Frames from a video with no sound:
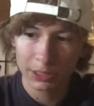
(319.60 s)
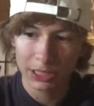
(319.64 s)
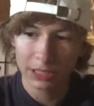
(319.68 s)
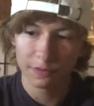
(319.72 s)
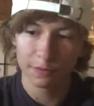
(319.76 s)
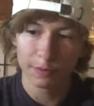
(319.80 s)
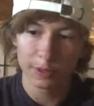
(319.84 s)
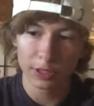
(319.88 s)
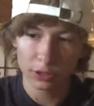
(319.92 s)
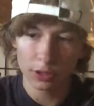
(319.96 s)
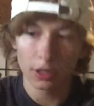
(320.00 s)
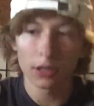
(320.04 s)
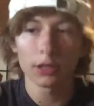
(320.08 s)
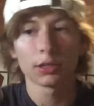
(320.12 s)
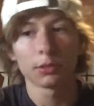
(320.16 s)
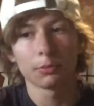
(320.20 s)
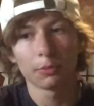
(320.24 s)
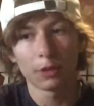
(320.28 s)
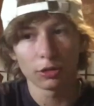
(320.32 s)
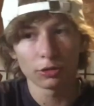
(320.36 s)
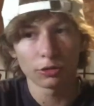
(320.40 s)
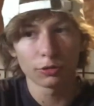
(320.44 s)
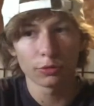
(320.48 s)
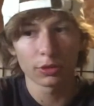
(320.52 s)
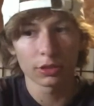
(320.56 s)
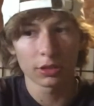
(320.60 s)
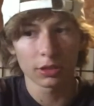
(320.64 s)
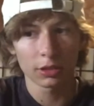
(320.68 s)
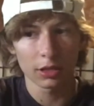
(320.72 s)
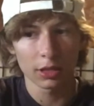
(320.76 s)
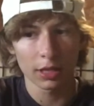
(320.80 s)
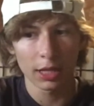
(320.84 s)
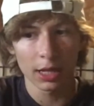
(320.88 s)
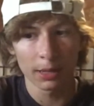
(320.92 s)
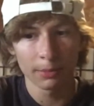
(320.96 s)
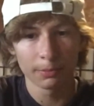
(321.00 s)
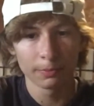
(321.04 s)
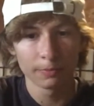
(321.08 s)
we've been talking about doing a
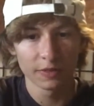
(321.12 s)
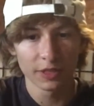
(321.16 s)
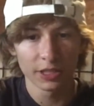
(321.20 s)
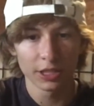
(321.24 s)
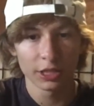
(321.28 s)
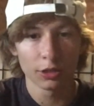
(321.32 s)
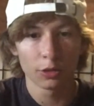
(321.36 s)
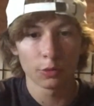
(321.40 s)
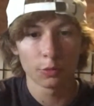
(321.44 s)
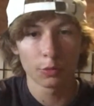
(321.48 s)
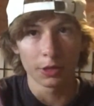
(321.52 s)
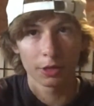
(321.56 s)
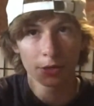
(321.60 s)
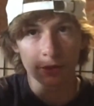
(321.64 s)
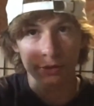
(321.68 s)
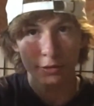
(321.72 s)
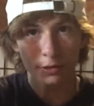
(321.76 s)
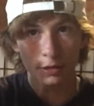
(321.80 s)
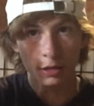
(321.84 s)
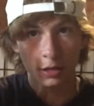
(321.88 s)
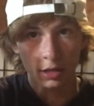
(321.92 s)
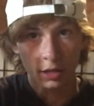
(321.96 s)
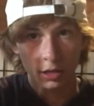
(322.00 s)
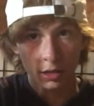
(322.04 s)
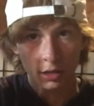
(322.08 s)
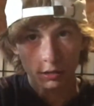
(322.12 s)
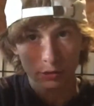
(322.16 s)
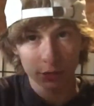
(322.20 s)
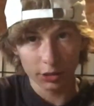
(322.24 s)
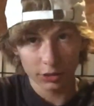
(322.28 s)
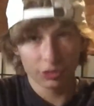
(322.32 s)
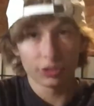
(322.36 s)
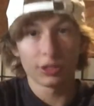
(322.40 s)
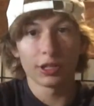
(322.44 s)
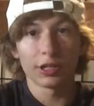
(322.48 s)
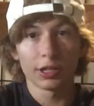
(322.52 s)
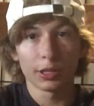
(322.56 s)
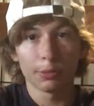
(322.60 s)
collab video with
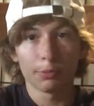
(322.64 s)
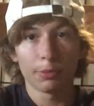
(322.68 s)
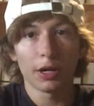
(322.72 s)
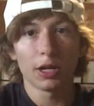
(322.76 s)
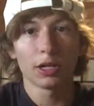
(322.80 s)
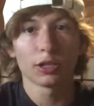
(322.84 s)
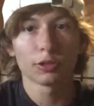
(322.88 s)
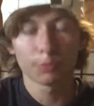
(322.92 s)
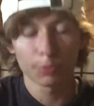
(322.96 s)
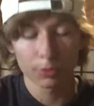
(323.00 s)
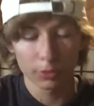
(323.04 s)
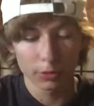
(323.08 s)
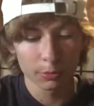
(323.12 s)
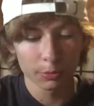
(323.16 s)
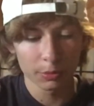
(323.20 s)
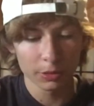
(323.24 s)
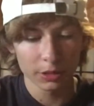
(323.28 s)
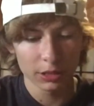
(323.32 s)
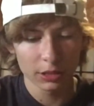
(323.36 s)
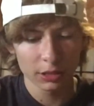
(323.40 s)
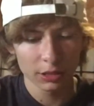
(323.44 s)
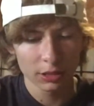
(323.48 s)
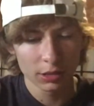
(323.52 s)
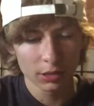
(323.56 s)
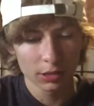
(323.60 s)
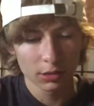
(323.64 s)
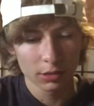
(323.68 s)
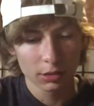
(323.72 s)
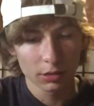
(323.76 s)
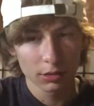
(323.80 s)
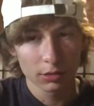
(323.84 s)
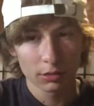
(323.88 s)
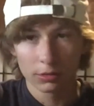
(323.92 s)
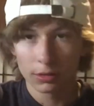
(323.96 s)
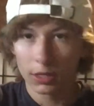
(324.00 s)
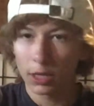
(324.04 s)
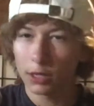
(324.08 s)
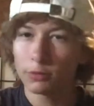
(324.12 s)
Legendary Impossible, but
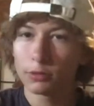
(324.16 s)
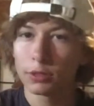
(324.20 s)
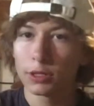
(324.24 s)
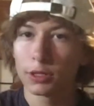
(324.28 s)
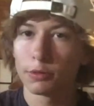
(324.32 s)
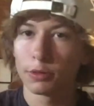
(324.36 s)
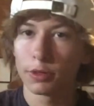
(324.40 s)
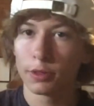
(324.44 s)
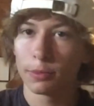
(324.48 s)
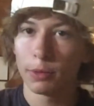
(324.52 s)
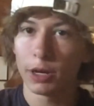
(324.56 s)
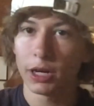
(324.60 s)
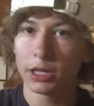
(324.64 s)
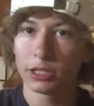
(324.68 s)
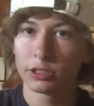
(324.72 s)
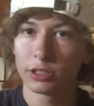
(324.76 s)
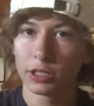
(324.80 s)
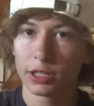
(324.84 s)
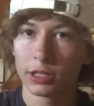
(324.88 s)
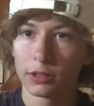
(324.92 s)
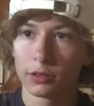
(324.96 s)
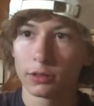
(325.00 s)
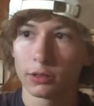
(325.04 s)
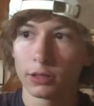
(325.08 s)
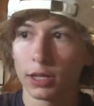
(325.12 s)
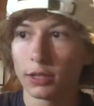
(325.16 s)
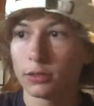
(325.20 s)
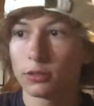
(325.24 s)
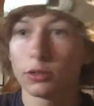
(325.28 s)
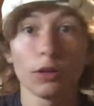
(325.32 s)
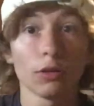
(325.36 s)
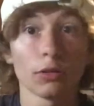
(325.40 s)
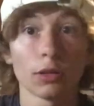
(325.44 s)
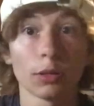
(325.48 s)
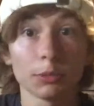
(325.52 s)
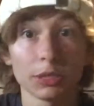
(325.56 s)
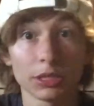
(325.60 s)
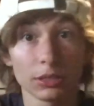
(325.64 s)
not really with my channel. I don't
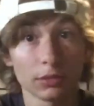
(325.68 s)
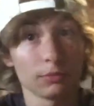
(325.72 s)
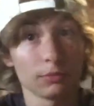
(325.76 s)
know, let